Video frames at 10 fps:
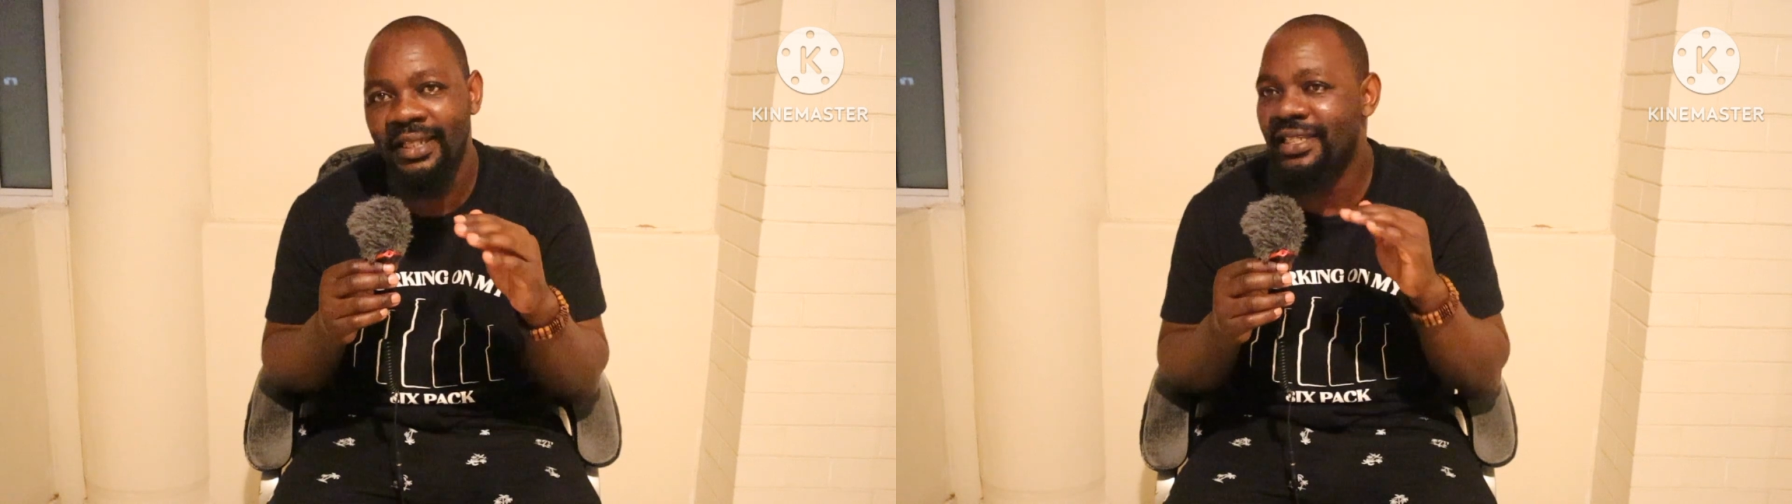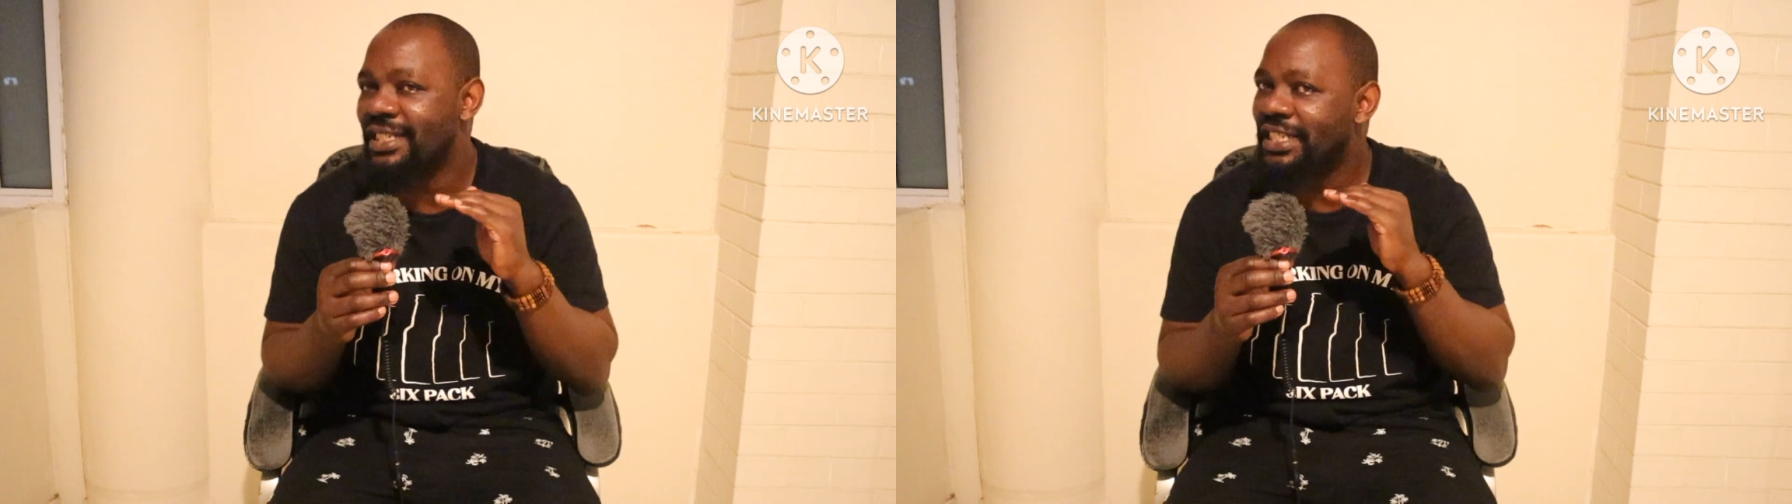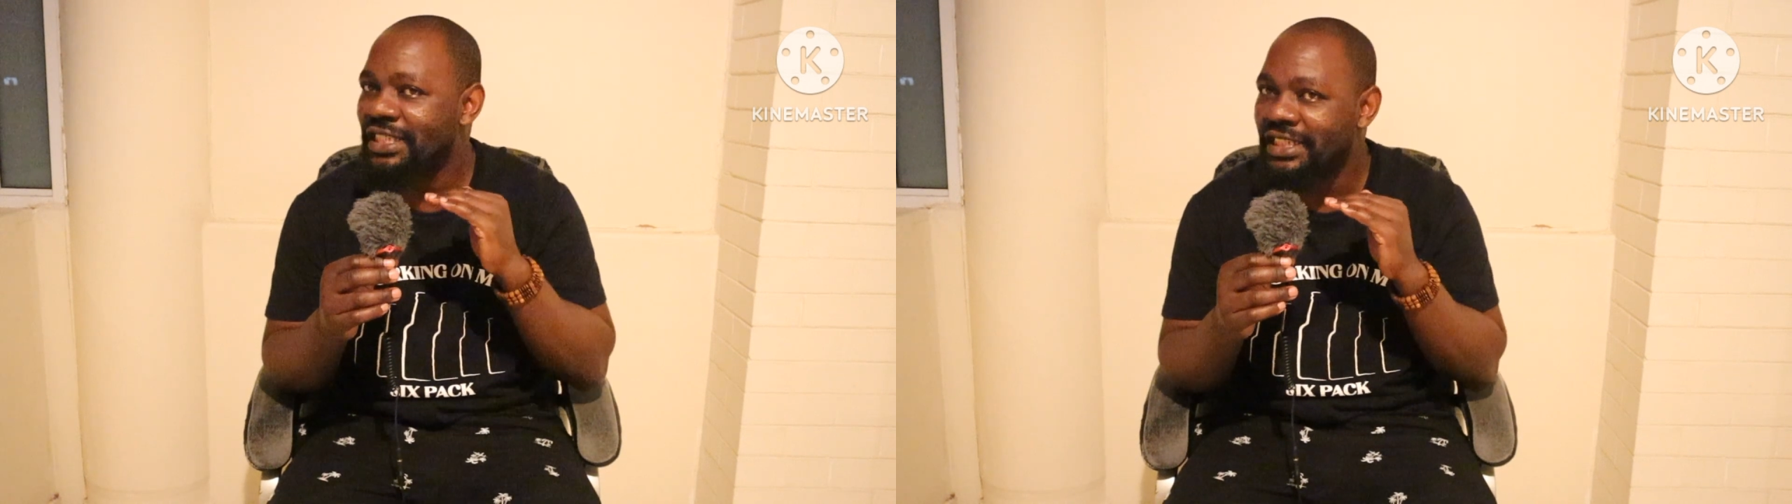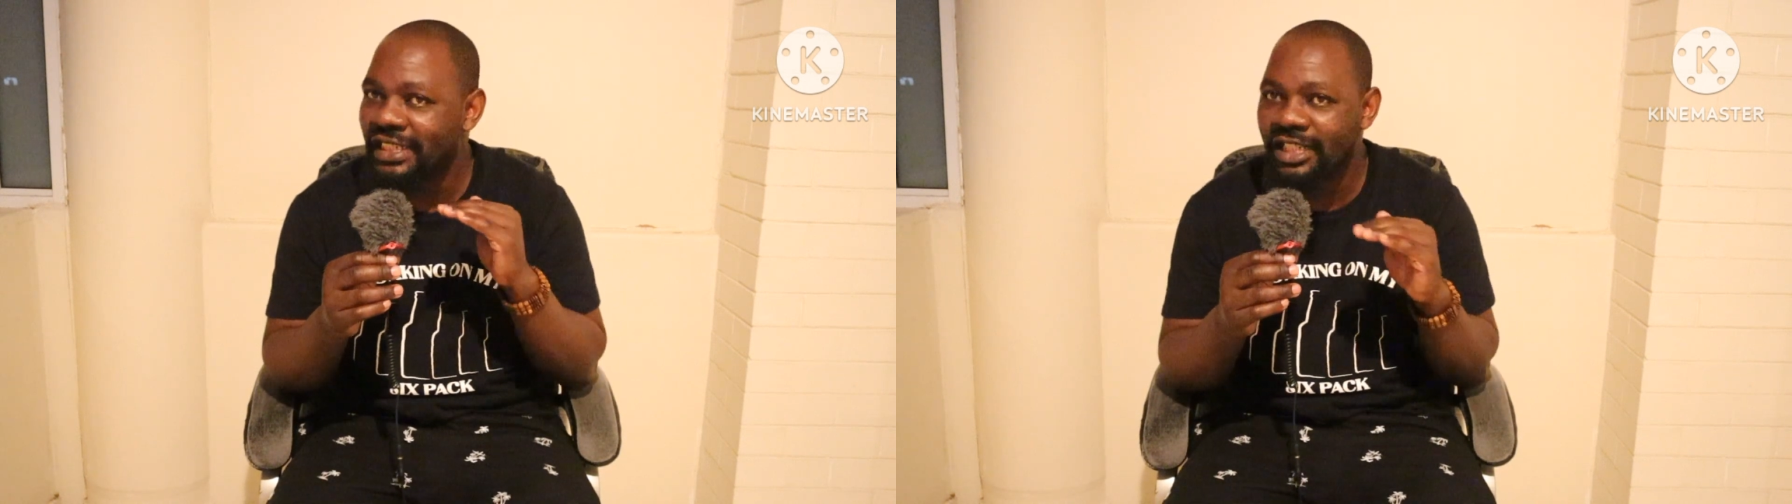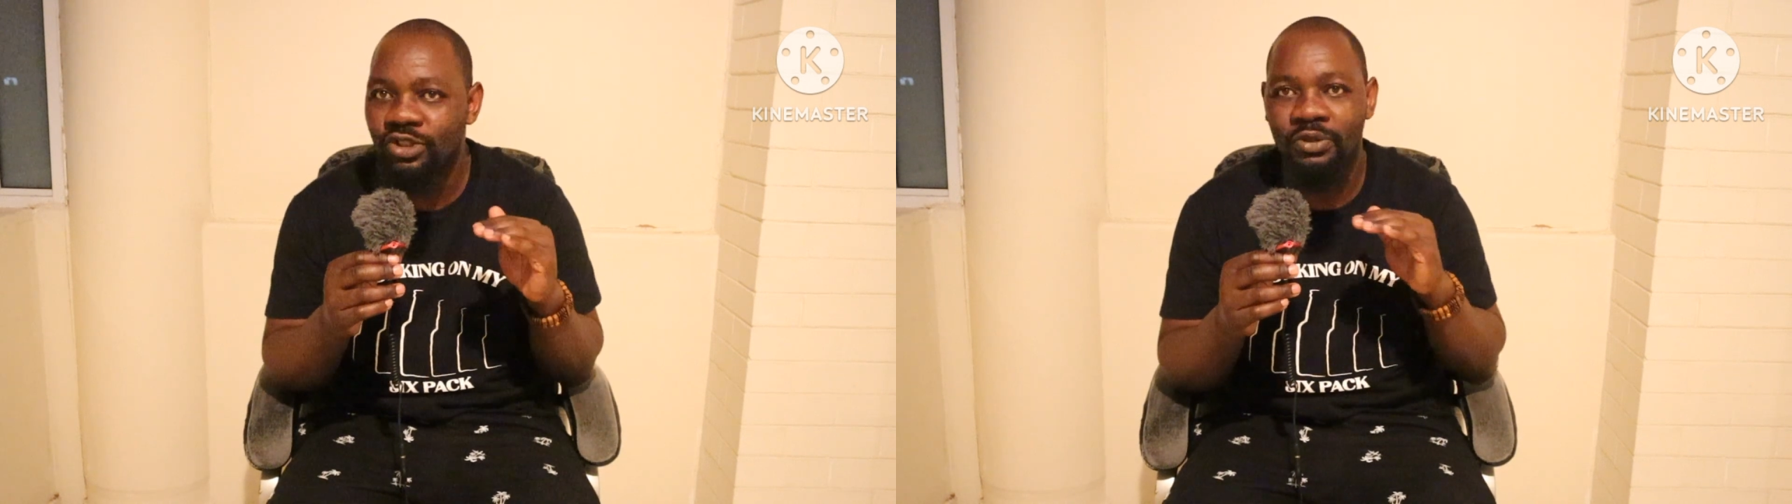They just
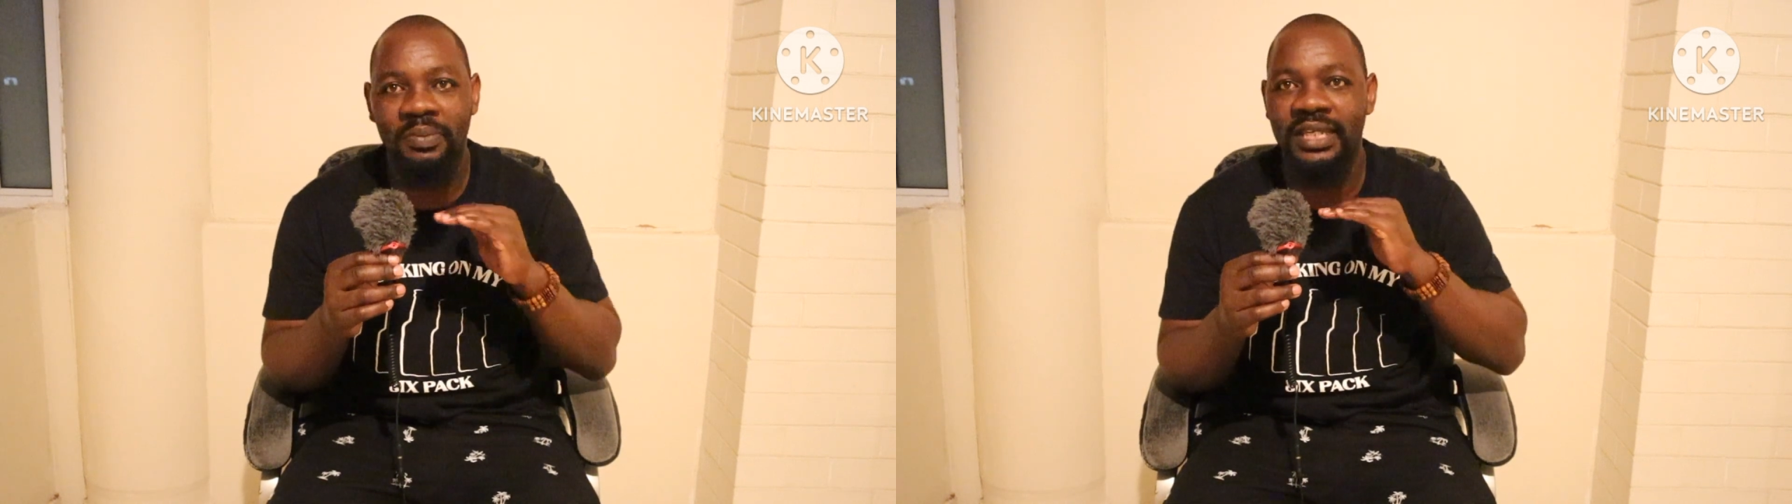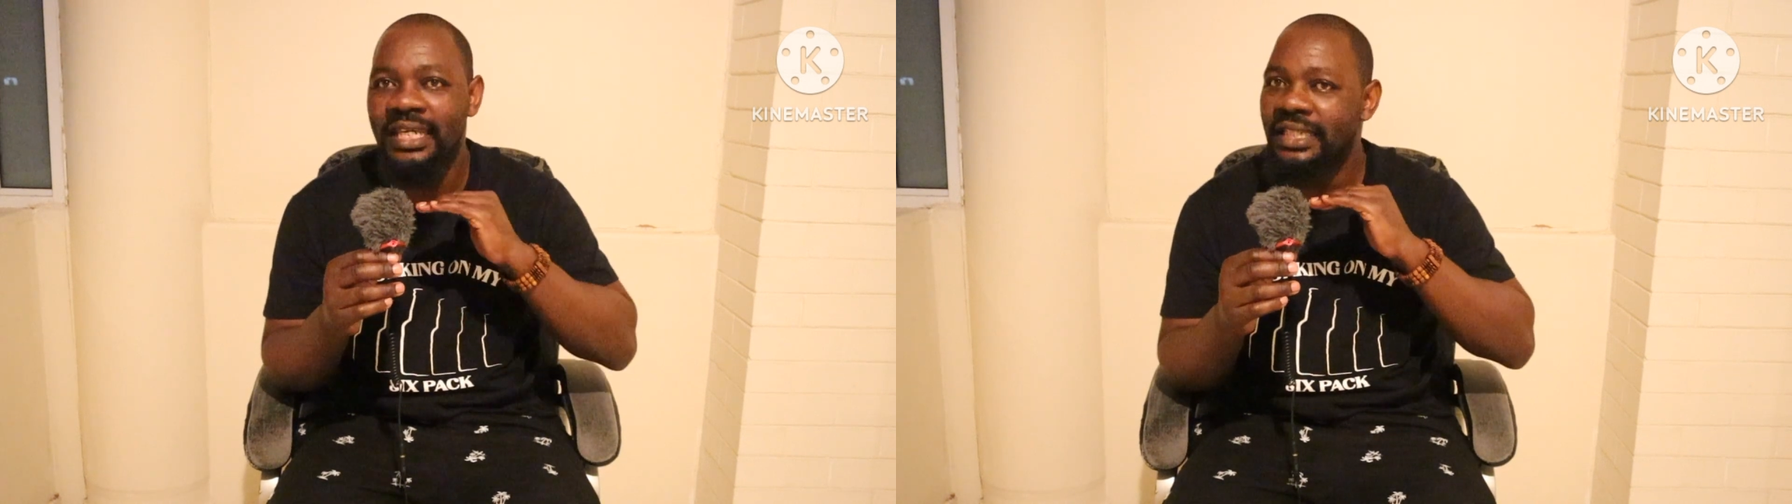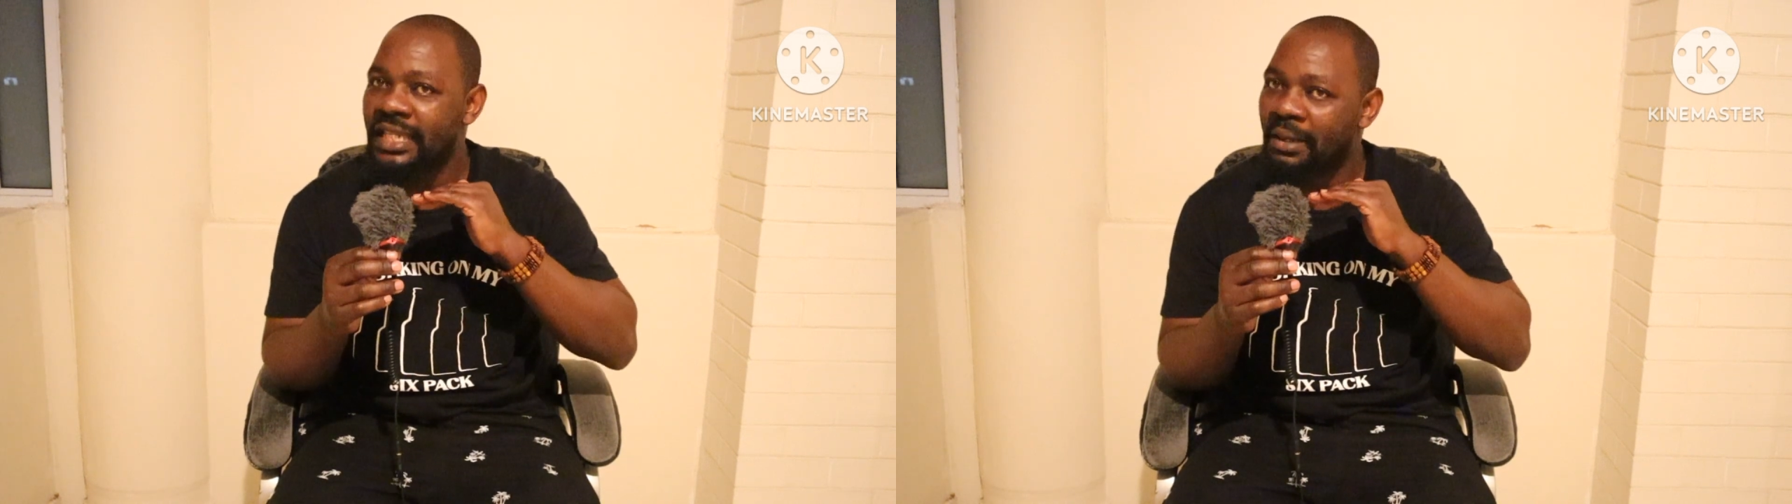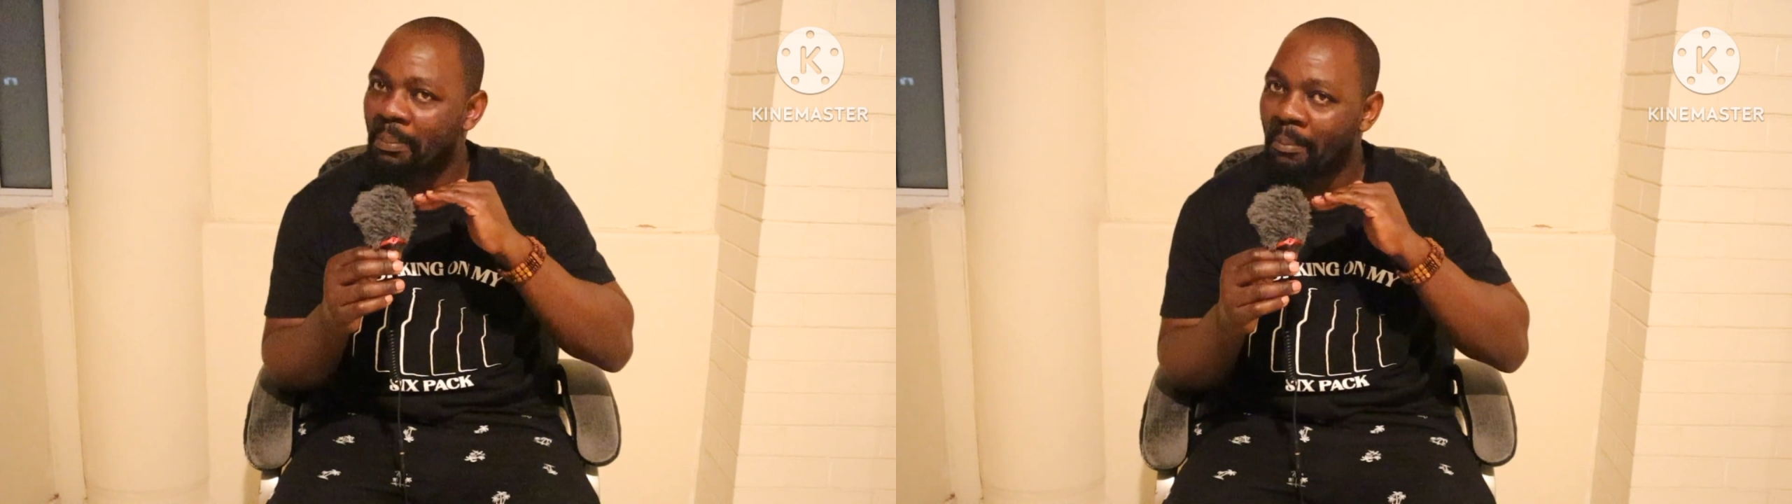need to be in that